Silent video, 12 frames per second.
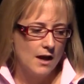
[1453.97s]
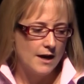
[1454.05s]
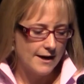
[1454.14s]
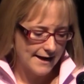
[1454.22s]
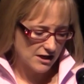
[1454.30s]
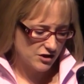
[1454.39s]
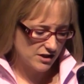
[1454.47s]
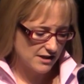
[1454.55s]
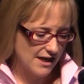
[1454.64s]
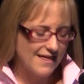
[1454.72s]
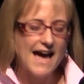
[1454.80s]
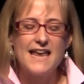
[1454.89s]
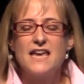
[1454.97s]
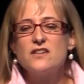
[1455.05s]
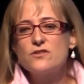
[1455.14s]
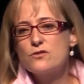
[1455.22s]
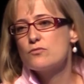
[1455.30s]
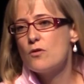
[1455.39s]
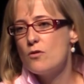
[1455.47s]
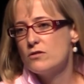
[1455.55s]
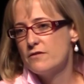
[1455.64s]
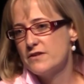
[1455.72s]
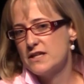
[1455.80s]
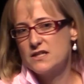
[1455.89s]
And I'd actually say that is the role of an